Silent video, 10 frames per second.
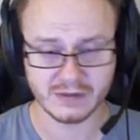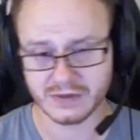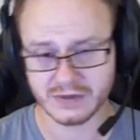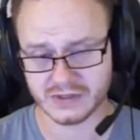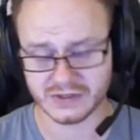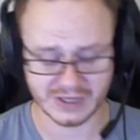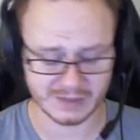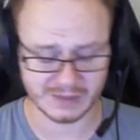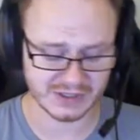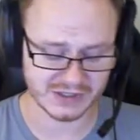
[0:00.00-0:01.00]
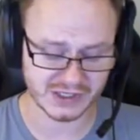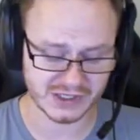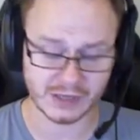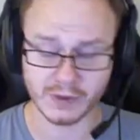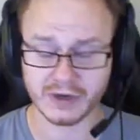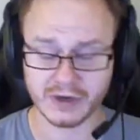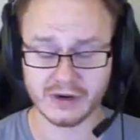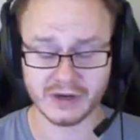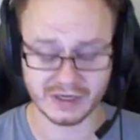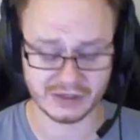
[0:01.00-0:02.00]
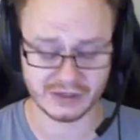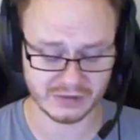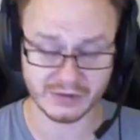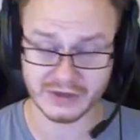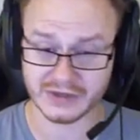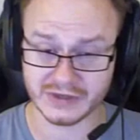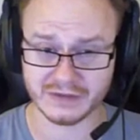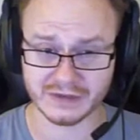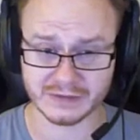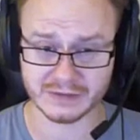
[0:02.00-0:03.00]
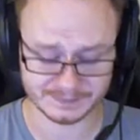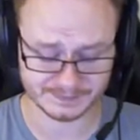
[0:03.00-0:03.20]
which is the same thing as saying 192 degrees Kelvin.